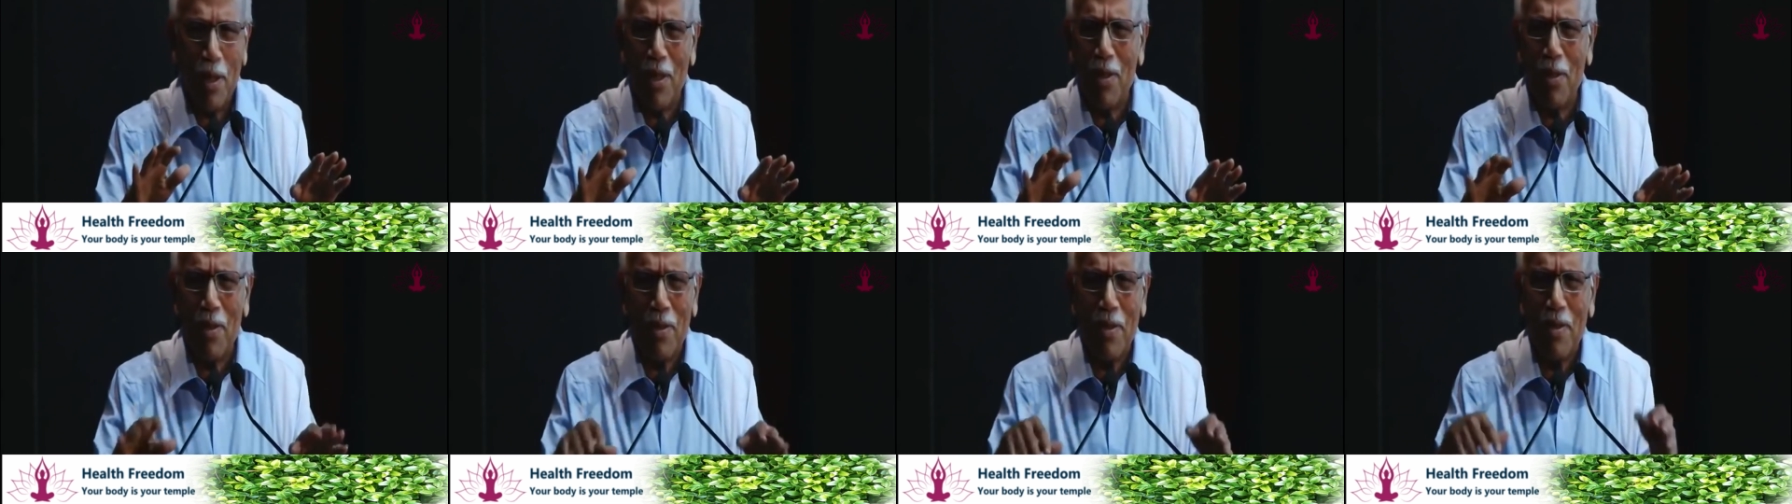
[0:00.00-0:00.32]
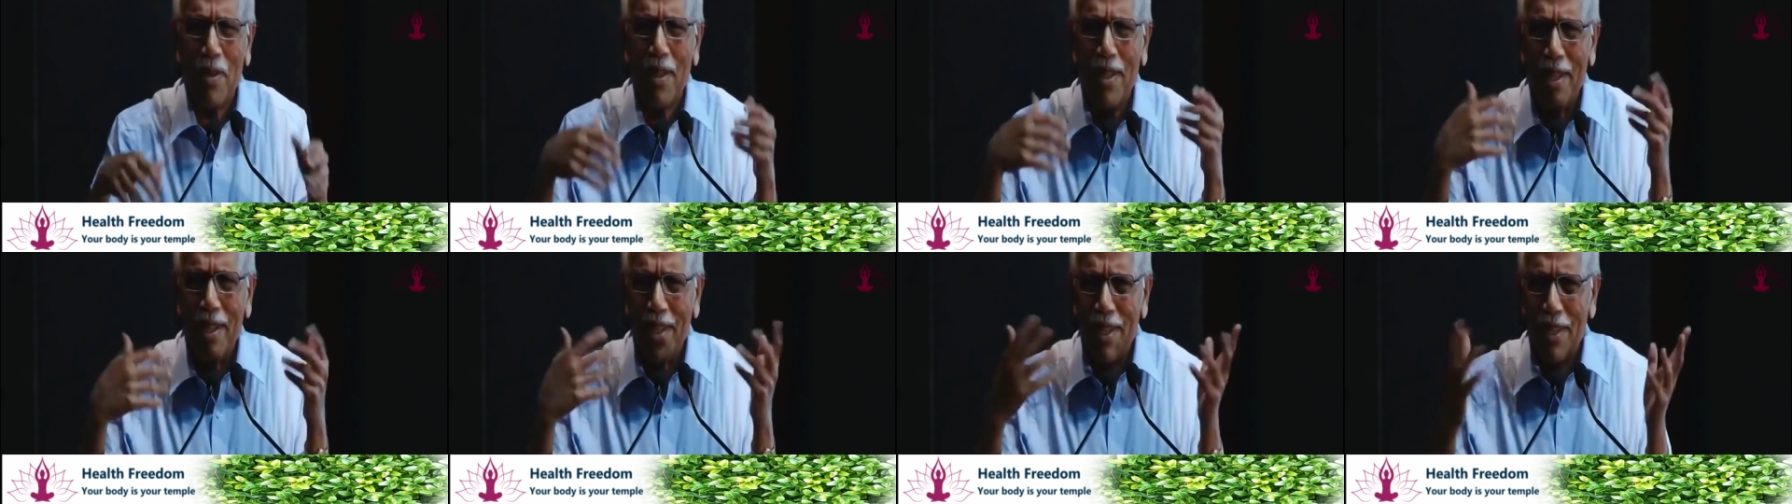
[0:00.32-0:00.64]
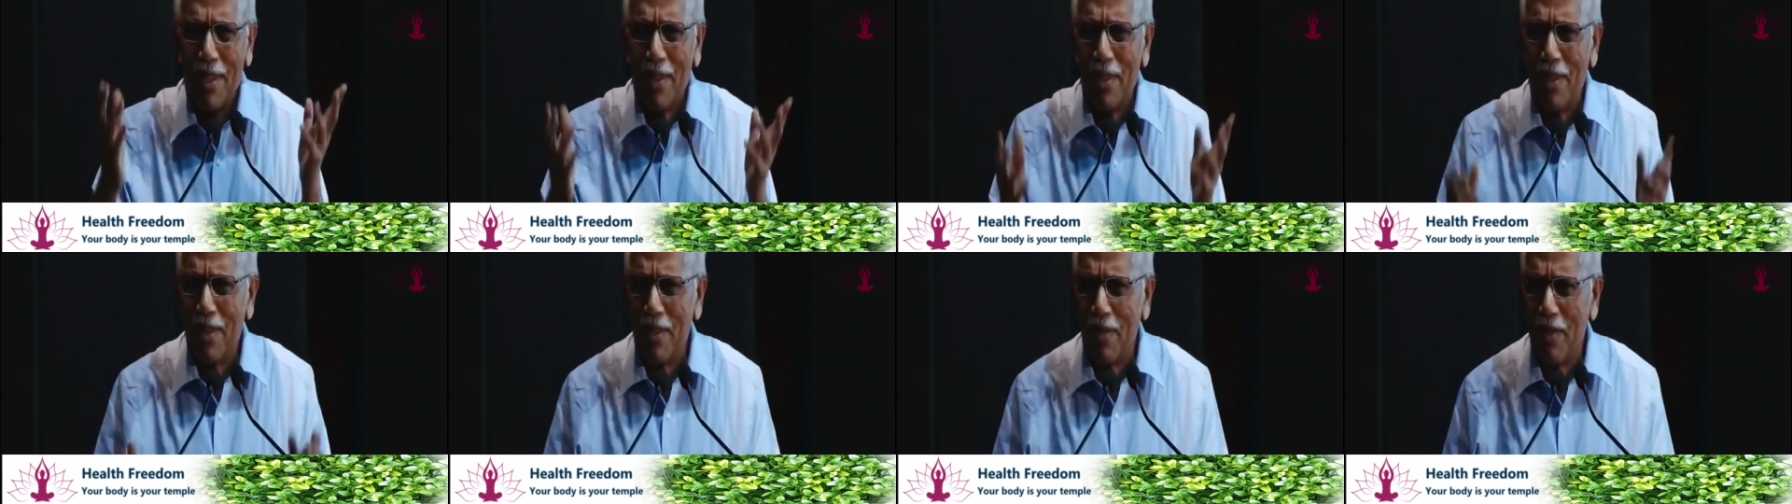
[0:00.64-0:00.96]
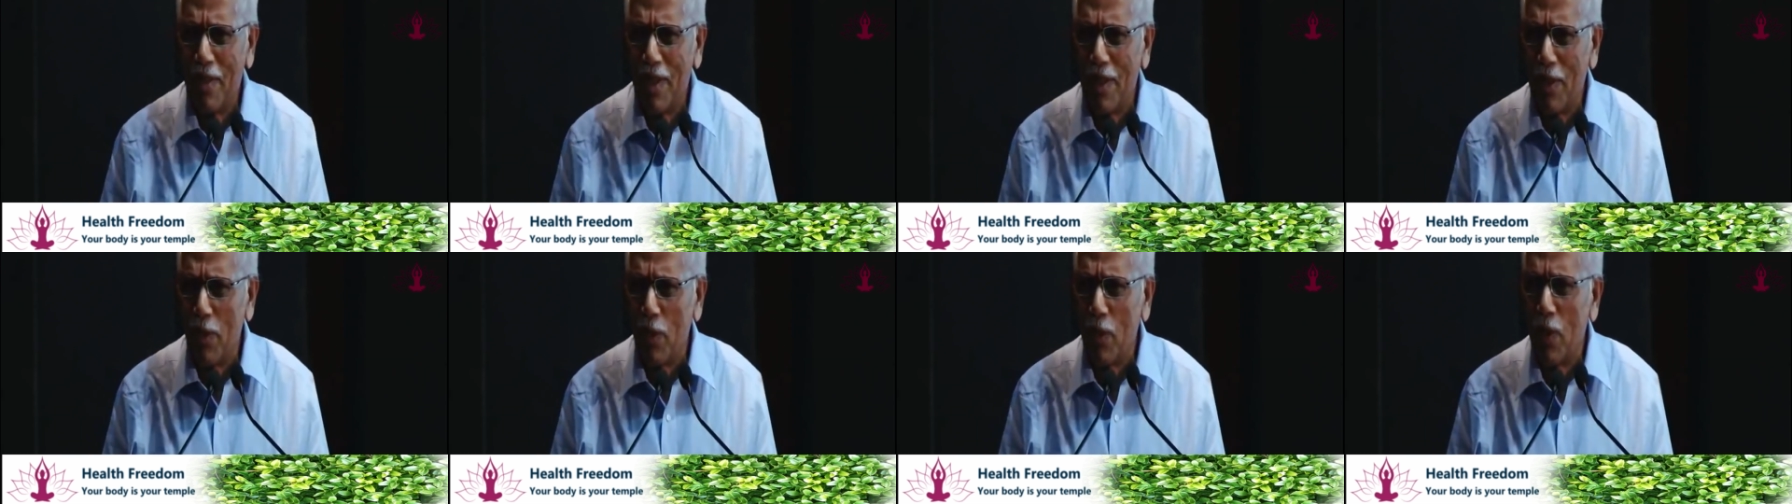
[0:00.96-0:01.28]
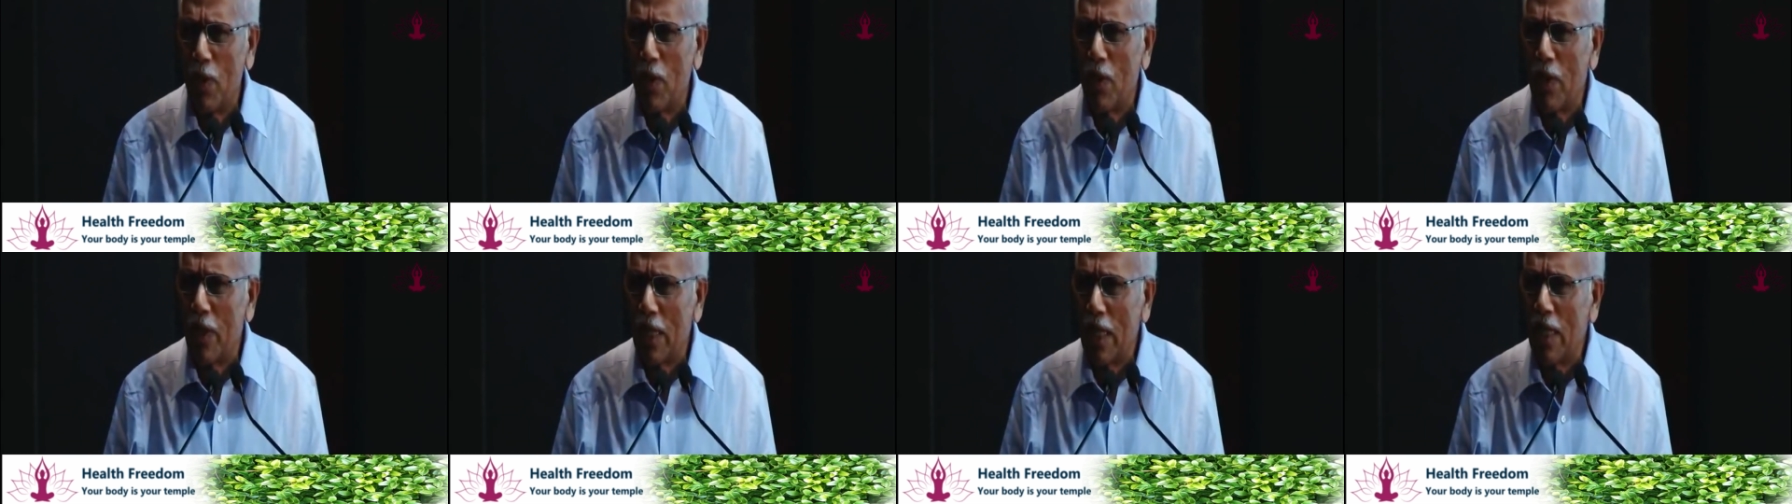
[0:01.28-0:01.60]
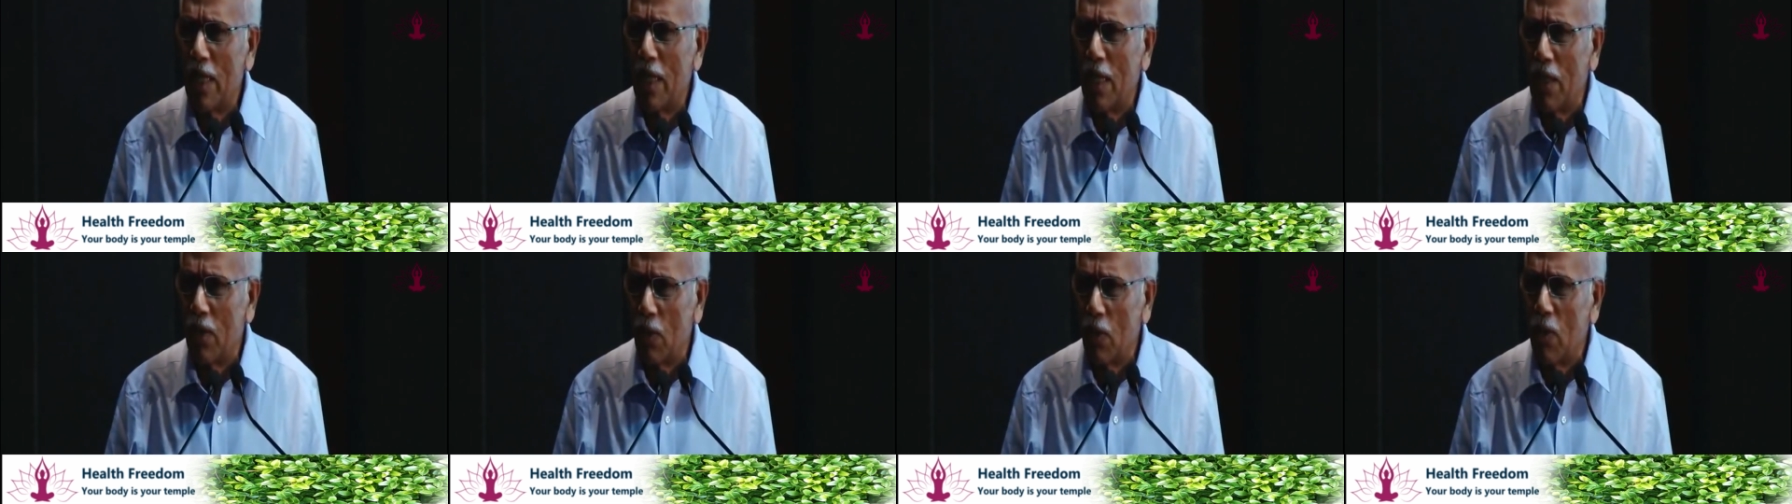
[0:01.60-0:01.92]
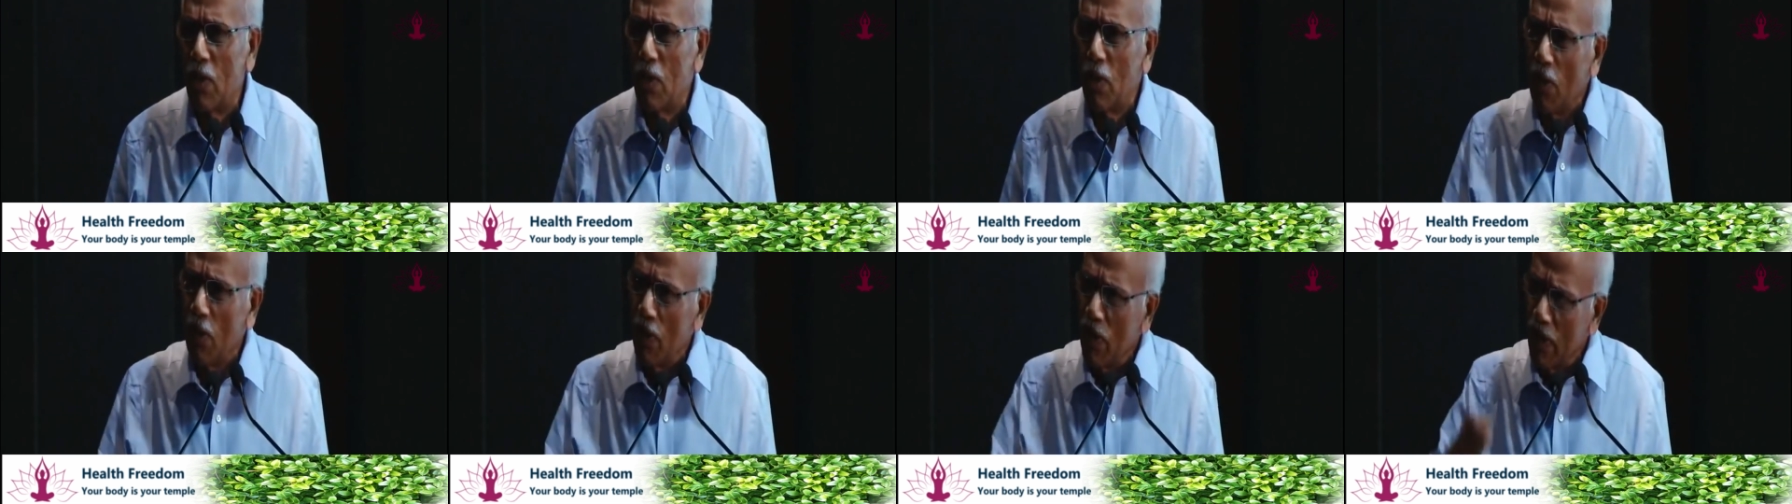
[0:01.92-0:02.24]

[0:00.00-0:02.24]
but you want to tell the truth,